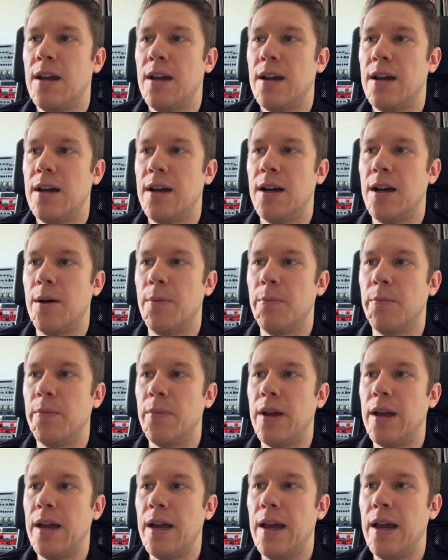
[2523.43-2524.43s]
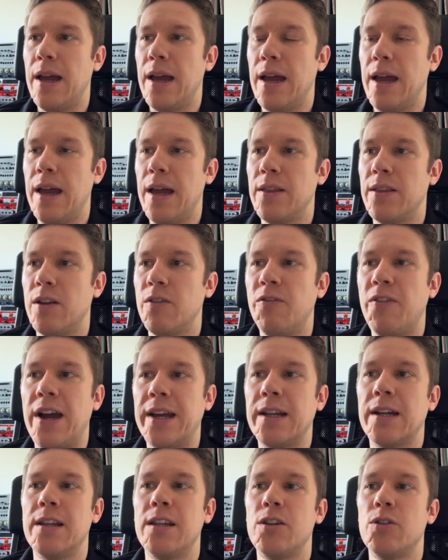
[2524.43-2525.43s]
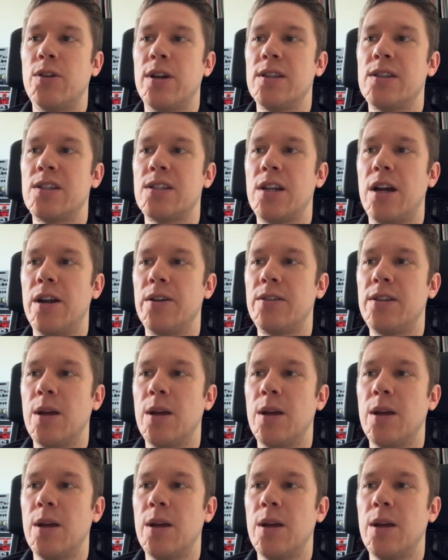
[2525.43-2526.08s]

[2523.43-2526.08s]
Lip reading: And then finally you can start